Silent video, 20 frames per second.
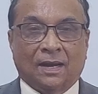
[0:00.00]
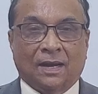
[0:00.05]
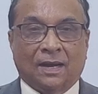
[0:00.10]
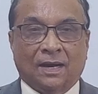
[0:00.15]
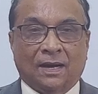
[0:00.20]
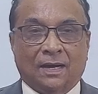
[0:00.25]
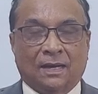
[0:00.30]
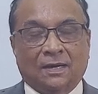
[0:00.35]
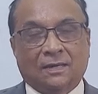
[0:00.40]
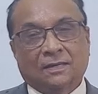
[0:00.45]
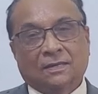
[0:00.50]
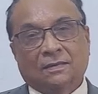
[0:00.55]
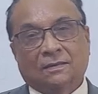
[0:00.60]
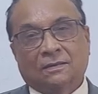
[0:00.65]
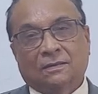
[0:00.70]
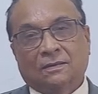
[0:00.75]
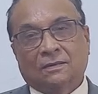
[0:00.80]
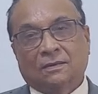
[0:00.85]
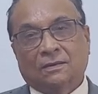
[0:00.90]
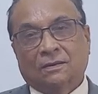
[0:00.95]

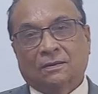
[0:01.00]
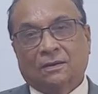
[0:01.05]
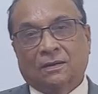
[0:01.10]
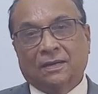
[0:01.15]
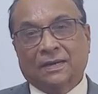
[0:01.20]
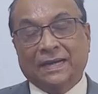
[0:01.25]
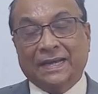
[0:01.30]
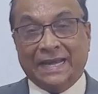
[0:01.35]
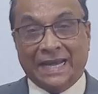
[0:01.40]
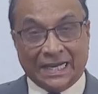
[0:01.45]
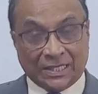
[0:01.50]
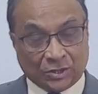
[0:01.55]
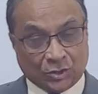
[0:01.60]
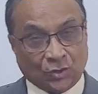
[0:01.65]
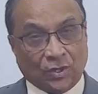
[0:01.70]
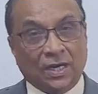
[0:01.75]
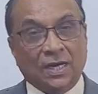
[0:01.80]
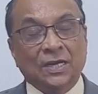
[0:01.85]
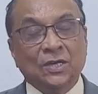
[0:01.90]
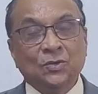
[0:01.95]
natural
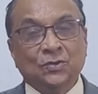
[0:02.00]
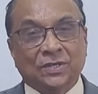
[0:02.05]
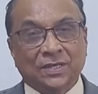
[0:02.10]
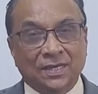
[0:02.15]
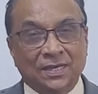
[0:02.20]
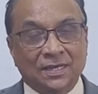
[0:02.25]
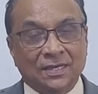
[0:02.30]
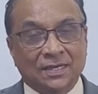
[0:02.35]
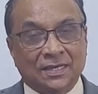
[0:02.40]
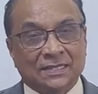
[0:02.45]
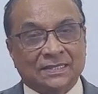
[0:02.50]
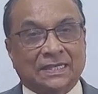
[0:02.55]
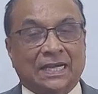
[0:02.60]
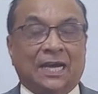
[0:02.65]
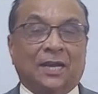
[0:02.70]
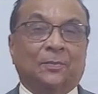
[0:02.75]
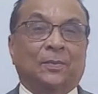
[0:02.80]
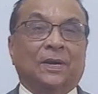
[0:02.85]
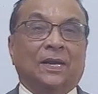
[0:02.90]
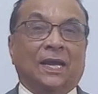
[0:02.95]
nutrient. It is
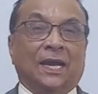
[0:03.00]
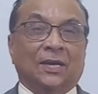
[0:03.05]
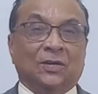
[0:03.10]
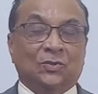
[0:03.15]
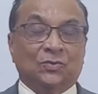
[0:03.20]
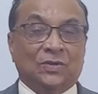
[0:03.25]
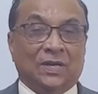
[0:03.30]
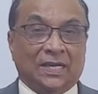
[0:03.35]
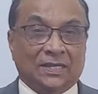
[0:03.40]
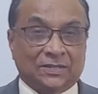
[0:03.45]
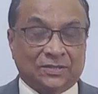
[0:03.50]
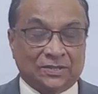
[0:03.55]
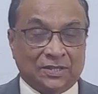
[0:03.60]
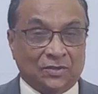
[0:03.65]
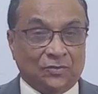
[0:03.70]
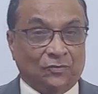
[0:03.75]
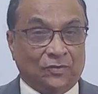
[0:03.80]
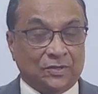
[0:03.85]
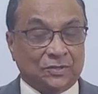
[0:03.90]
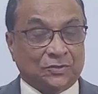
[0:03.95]
carbon, hydrogen,
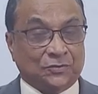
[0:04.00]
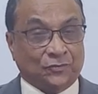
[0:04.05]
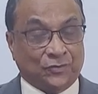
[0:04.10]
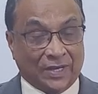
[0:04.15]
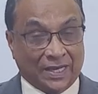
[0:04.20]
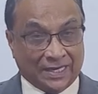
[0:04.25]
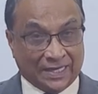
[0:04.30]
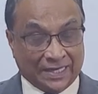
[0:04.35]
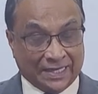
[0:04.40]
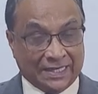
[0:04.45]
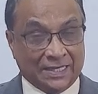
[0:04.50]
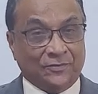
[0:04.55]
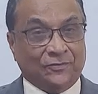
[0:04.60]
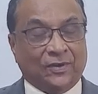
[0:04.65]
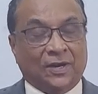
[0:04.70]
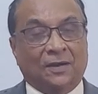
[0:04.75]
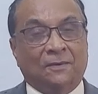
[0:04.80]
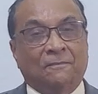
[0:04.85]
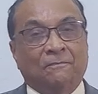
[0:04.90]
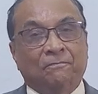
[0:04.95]
oxygen, which we are getting
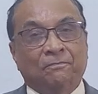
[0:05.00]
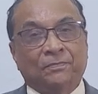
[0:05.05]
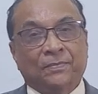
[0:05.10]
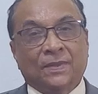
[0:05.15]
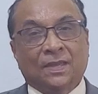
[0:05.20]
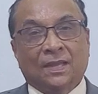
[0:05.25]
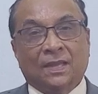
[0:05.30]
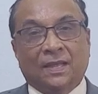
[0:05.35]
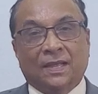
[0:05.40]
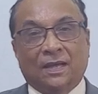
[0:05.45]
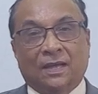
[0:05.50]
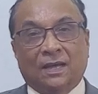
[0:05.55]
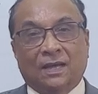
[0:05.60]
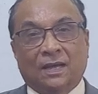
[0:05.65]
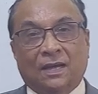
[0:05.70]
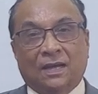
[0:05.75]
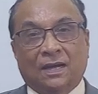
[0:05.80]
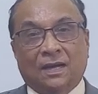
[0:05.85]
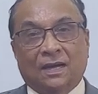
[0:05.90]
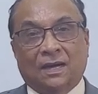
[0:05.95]
from
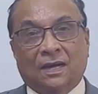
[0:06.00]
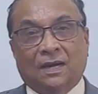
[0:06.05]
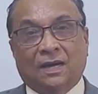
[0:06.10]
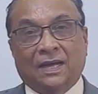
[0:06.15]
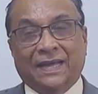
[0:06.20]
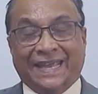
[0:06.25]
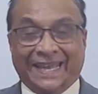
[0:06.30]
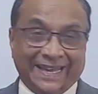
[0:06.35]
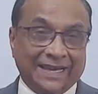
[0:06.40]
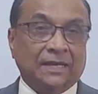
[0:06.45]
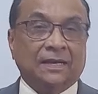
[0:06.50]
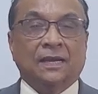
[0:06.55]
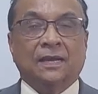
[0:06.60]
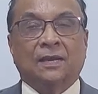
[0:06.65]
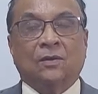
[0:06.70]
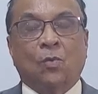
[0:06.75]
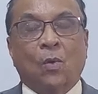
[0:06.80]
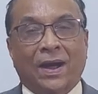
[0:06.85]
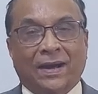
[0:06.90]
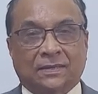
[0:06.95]
air
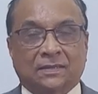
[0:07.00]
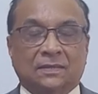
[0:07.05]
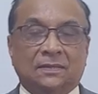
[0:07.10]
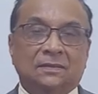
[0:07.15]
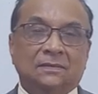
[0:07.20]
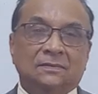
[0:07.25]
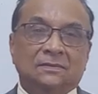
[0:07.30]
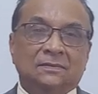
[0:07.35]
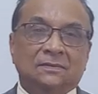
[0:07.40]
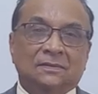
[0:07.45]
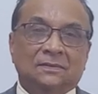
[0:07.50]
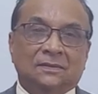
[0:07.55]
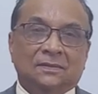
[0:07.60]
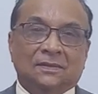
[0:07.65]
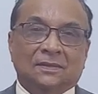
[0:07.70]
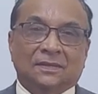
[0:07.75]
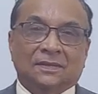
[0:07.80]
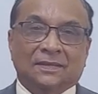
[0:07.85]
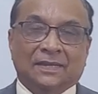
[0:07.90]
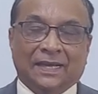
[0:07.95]
and water.
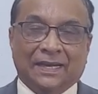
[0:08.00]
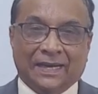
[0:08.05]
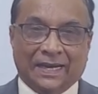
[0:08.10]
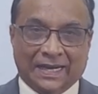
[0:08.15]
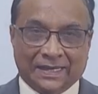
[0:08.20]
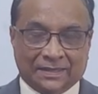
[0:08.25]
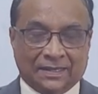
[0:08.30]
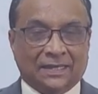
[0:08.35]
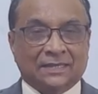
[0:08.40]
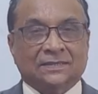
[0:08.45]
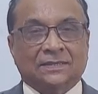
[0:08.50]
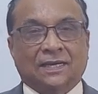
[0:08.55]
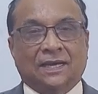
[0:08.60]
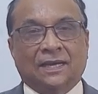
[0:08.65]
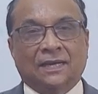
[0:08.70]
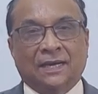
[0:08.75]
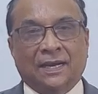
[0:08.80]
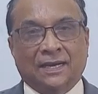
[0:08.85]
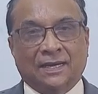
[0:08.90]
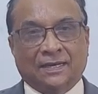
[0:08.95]
Then others
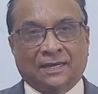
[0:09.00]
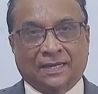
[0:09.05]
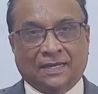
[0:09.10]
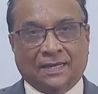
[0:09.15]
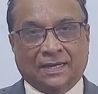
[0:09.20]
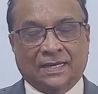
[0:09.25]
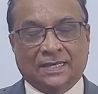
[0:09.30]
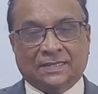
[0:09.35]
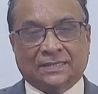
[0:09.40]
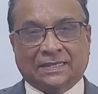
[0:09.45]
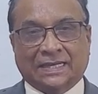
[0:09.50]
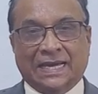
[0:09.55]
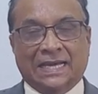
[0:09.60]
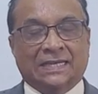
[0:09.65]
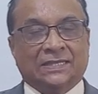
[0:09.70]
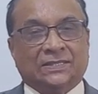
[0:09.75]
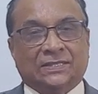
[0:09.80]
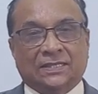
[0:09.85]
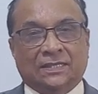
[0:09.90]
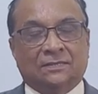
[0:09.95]
are like is
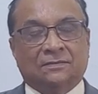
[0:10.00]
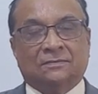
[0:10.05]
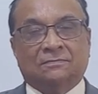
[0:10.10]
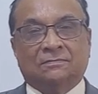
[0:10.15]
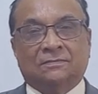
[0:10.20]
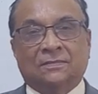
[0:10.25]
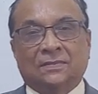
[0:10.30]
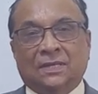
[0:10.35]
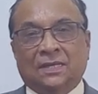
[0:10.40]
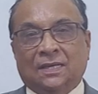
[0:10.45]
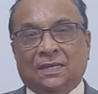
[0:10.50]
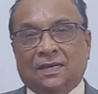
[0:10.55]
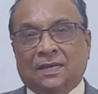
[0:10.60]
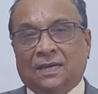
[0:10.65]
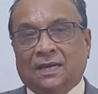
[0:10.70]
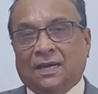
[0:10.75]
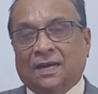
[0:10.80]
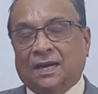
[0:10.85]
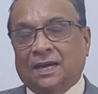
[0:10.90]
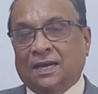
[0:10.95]
calcium,
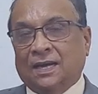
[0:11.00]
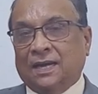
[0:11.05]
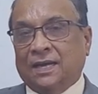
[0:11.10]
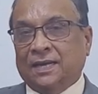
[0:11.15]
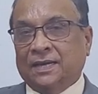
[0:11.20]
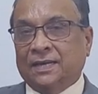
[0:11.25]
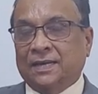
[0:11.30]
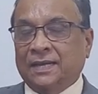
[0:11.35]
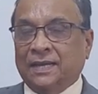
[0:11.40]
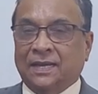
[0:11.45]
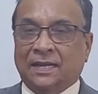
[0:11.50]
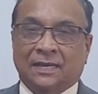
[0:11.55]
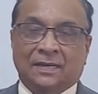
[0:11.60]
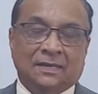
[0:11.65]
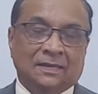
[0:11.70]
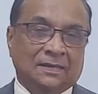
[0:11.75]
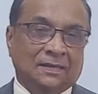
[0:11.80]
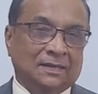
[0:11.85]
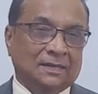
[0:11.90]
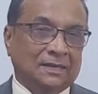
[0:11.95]
and
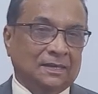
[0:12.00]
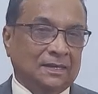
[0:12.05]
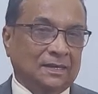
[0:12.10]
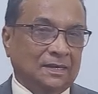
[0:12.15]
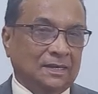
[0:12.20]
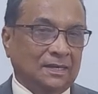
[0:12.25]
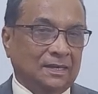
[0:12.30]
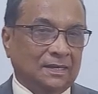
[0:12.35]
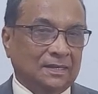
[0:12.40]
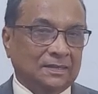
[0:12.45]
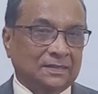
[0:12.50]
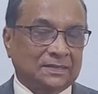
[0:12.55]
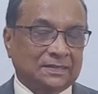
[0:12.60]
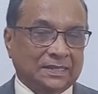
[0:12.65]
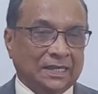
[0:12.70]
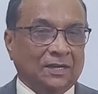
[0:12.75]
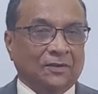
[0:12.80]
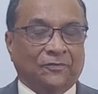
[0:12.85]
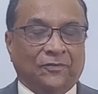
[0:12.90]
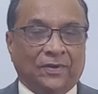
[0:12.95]
then
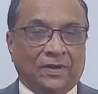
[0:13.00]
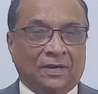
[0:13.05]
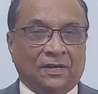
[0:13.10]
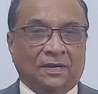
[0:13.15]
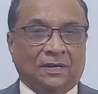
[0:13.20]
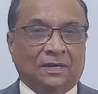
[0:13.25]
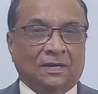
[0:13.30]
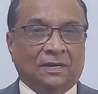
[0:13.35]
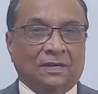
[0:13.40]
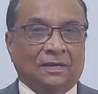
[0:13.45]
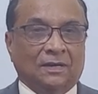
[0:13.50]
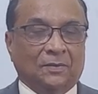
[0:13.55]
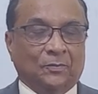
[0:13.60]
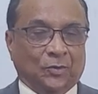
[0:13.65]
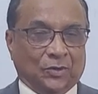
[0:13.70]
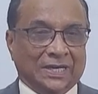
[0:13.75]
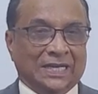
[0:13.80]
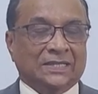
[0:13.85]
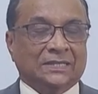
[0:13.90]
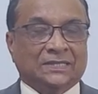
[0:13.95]
sulfur,
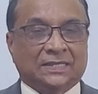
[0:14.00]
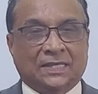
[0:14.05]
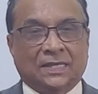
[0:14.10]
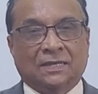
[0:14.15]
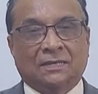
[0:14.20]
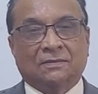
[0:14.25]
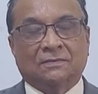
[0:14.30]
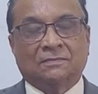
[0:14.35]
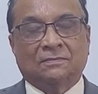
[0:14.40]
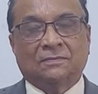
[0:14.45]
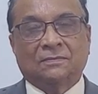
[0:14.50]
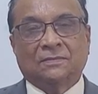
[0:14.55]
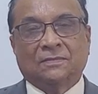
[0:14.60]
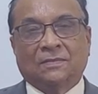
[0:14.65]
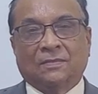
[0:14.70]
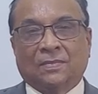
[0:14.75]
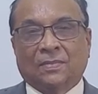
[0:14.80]
potassium,